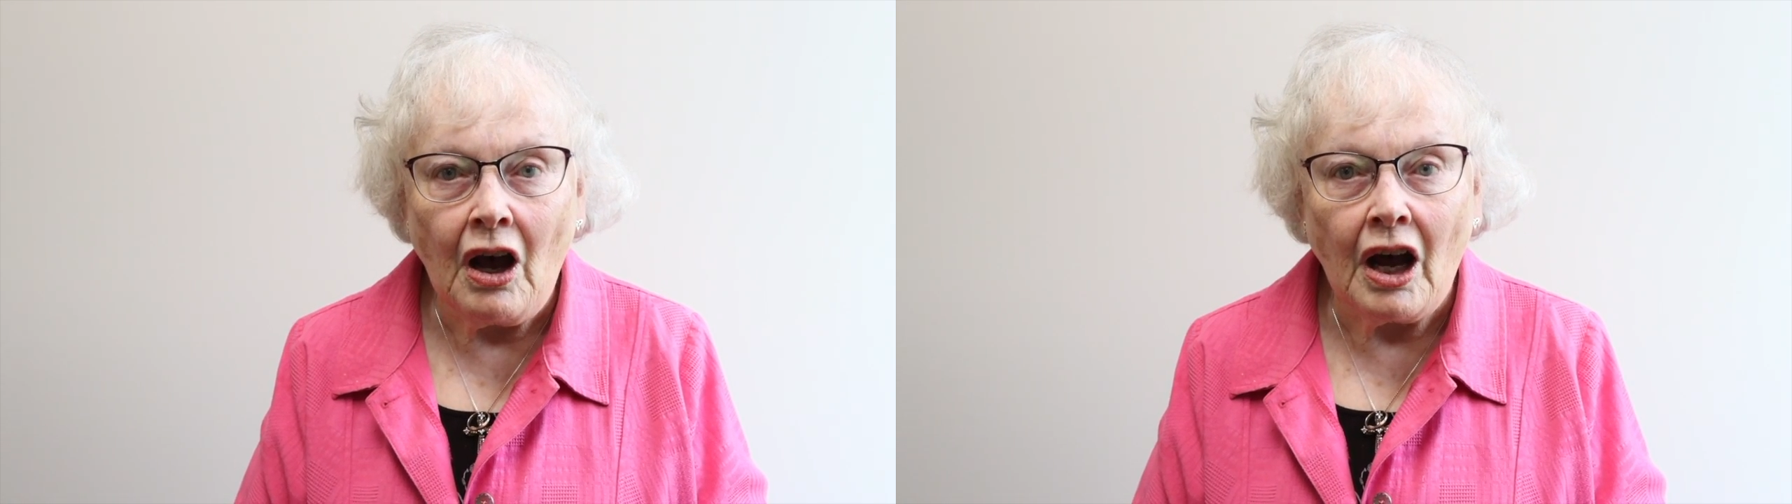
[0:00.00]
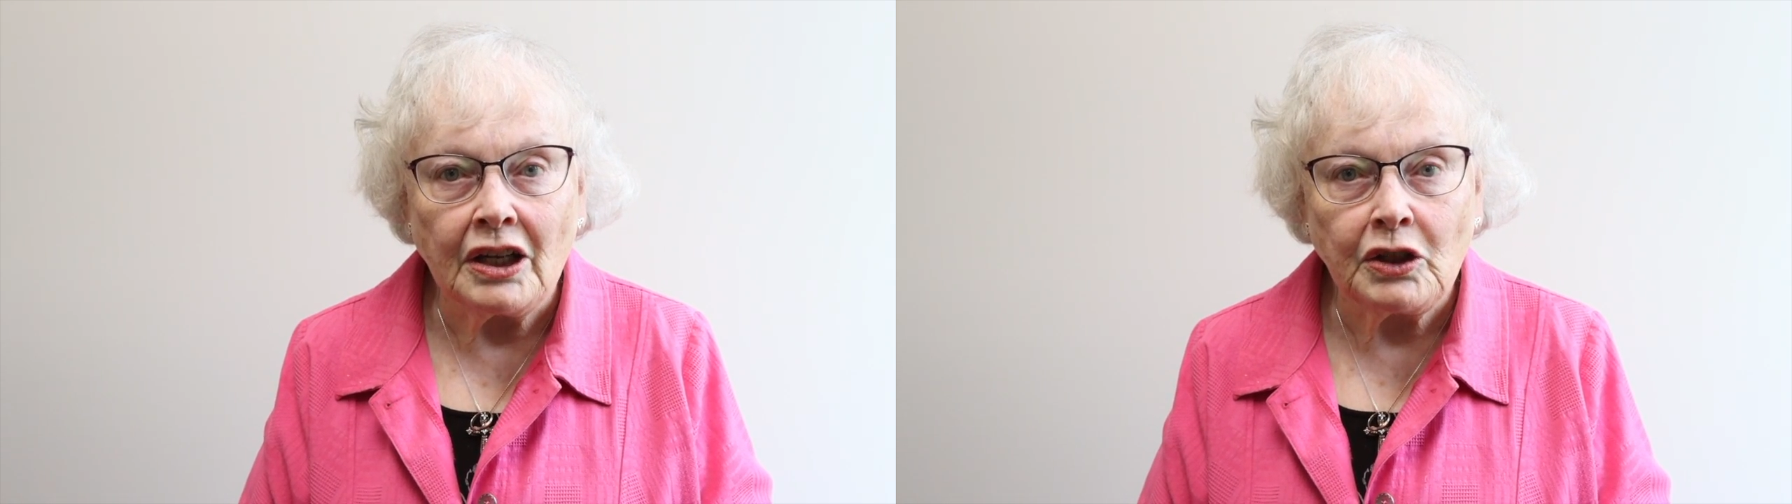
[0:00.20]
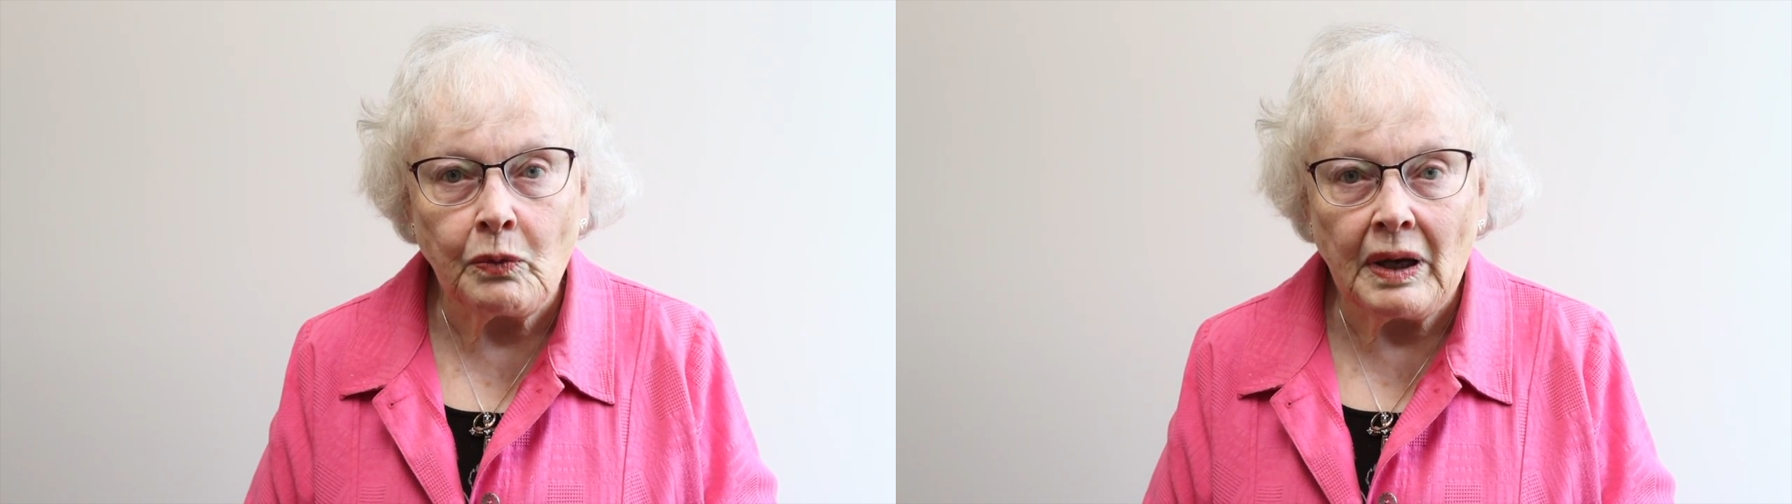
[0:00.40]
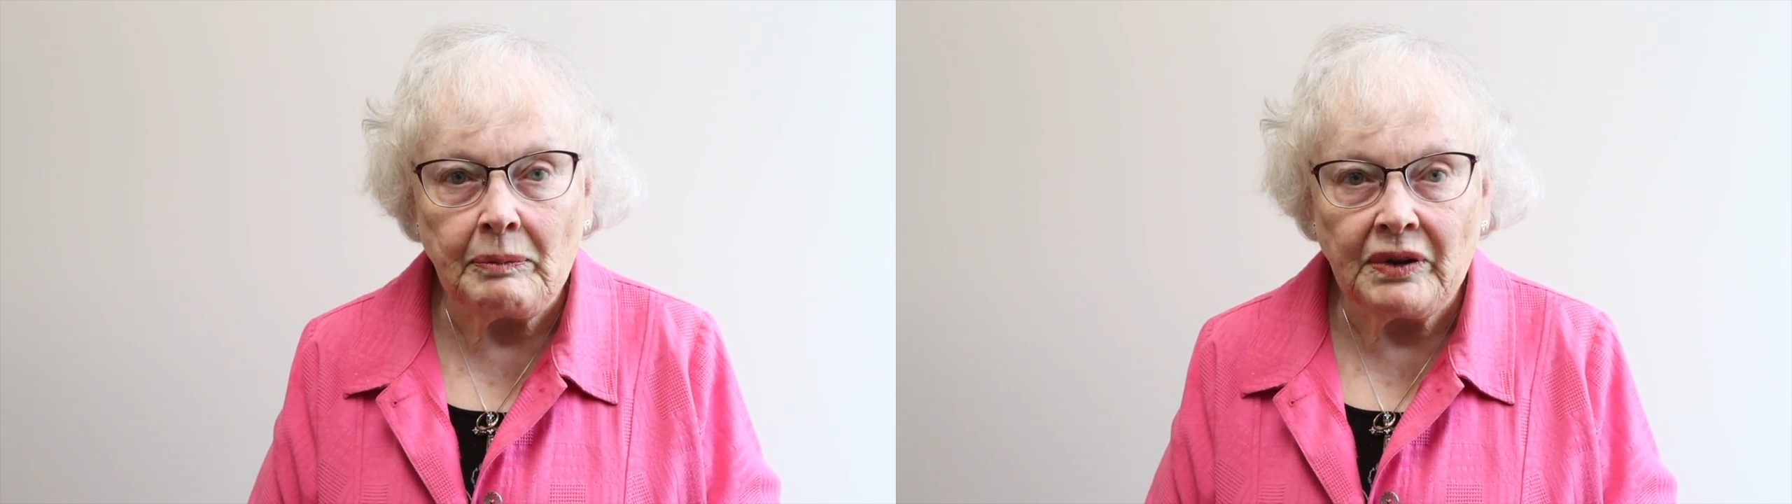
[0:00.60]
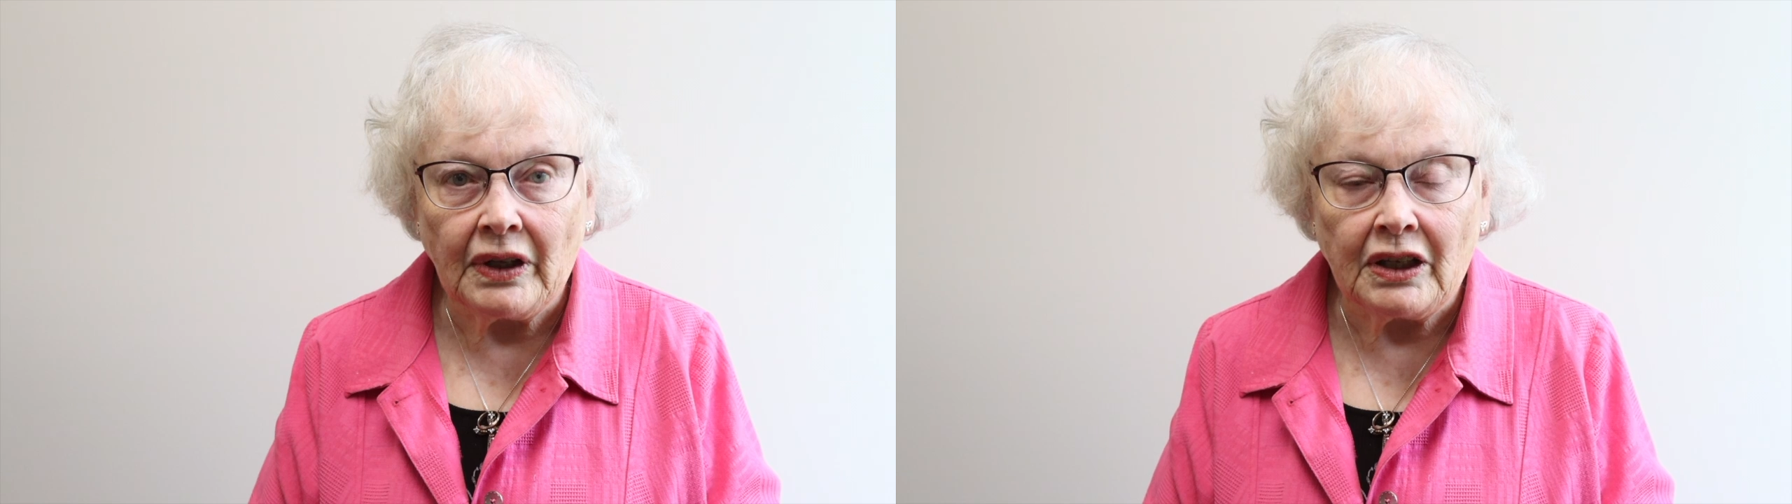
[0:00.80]
On our
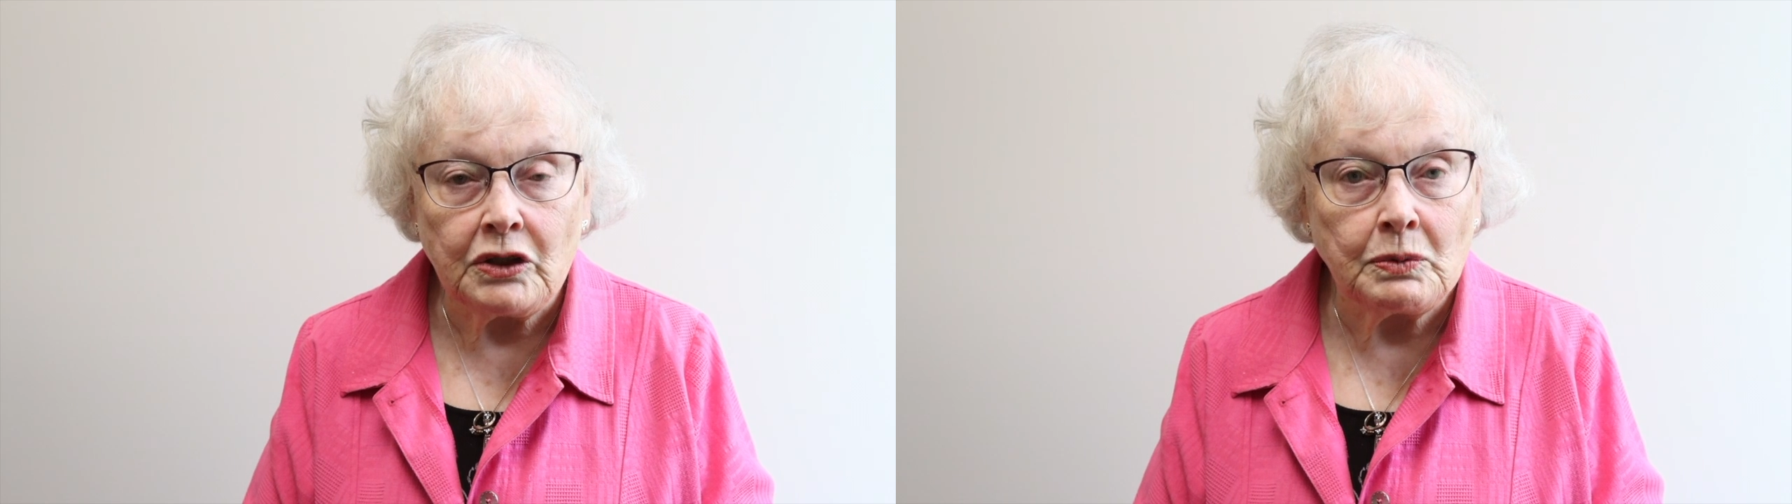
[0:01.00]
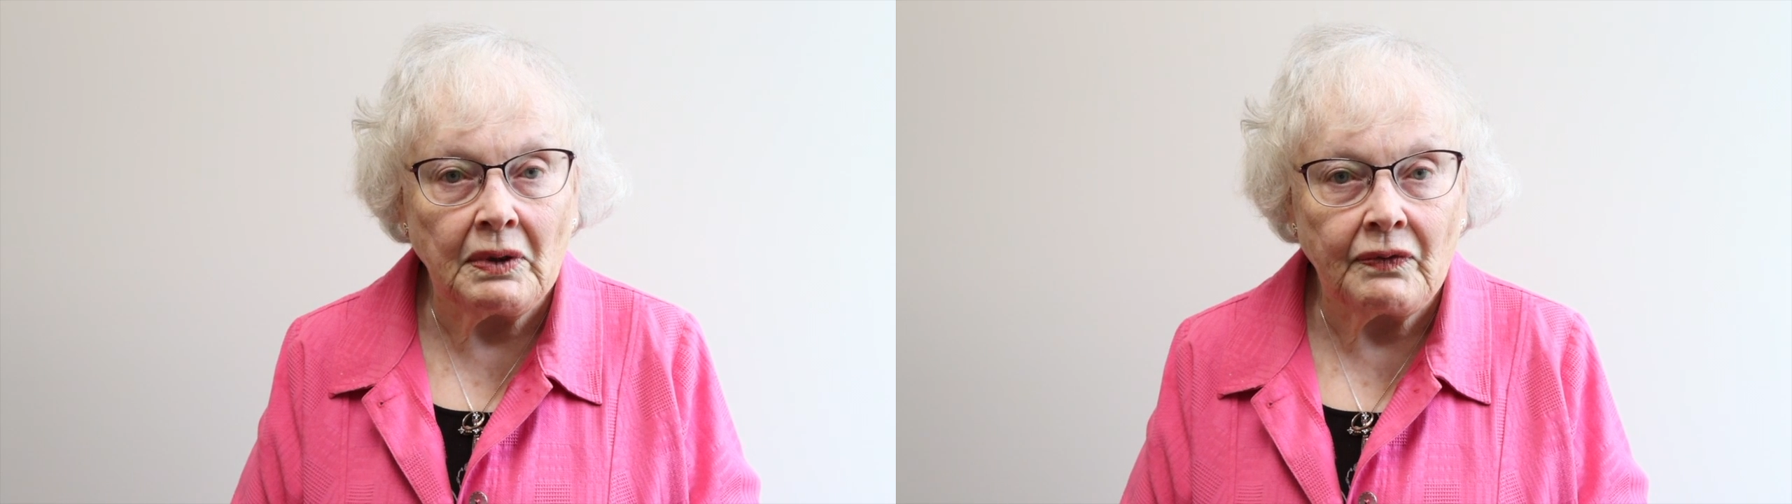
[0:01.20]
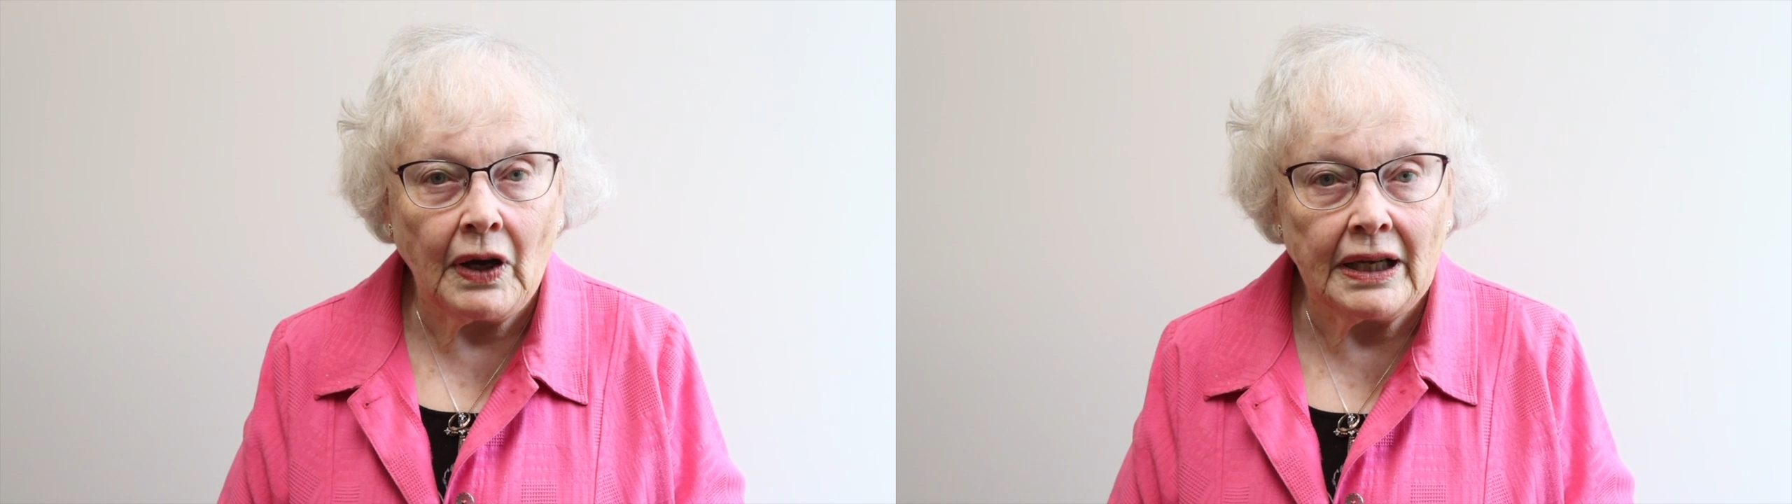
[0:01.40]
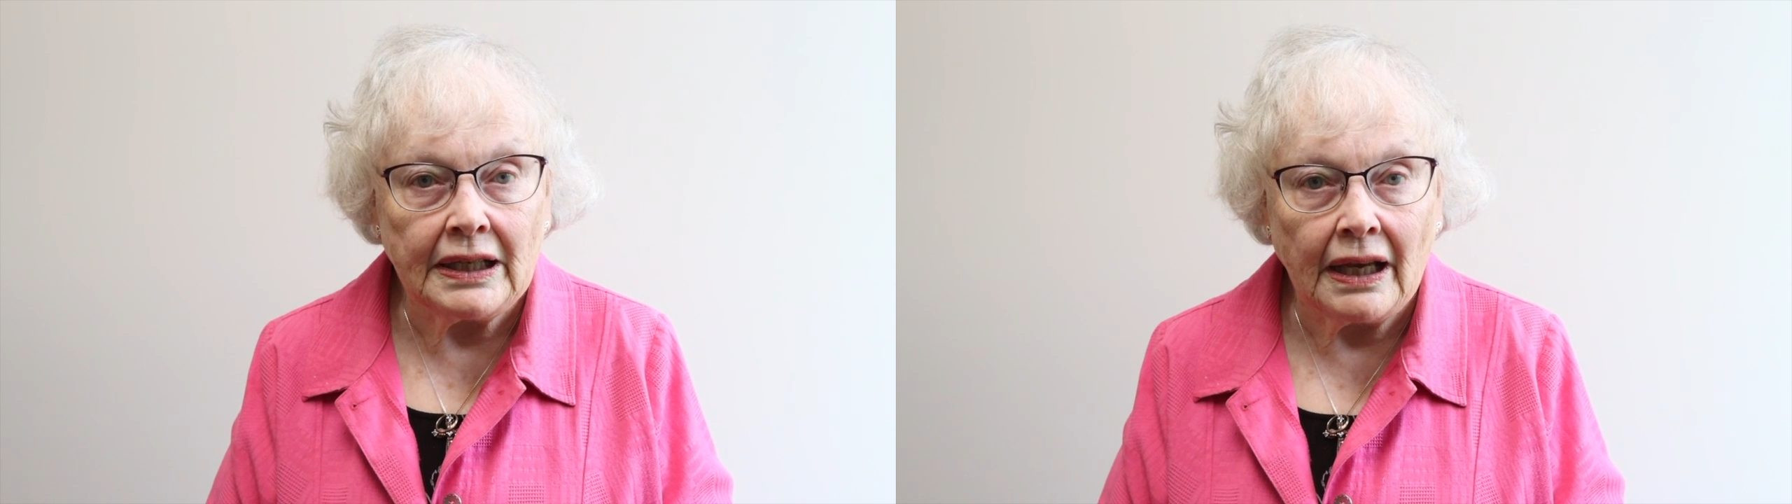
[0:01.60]
website, you will find